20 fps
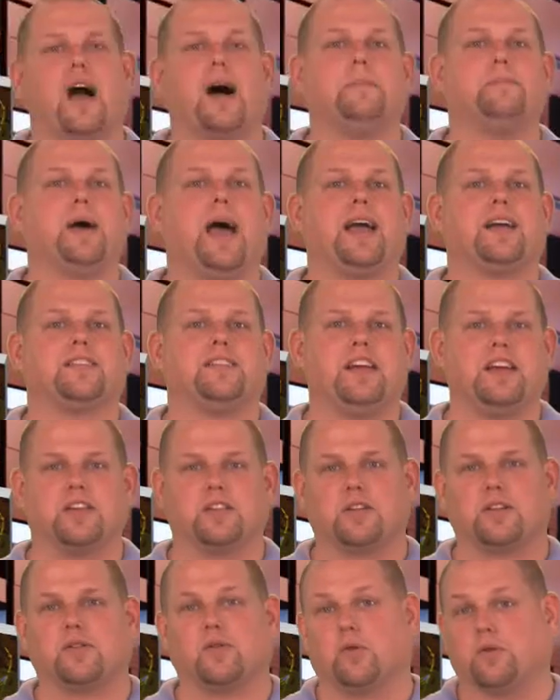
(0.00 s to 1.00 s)
compact
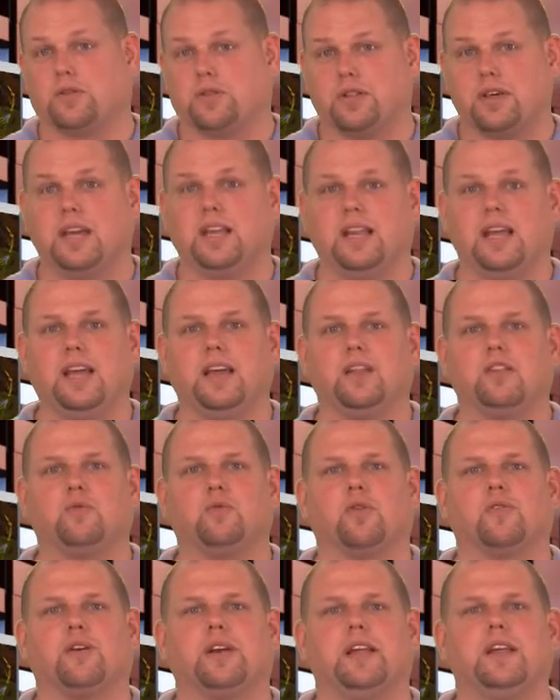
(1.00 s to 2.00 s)
discs, or CDs,
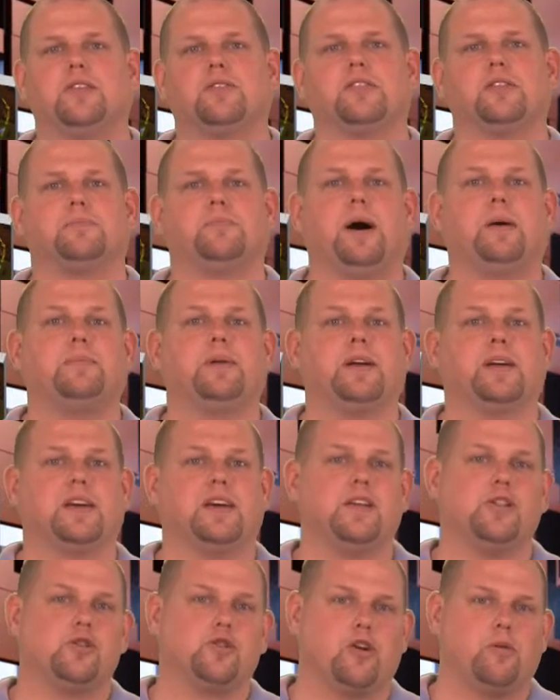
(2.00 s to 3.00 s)
were released to the public
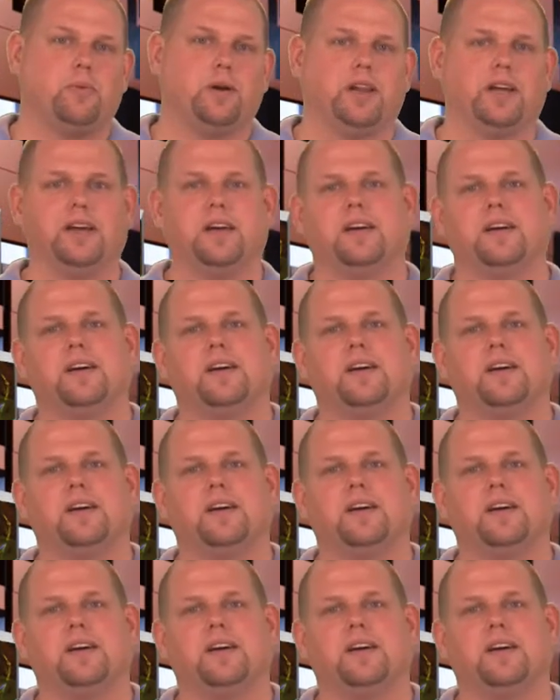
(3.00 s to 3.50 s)
in Germany.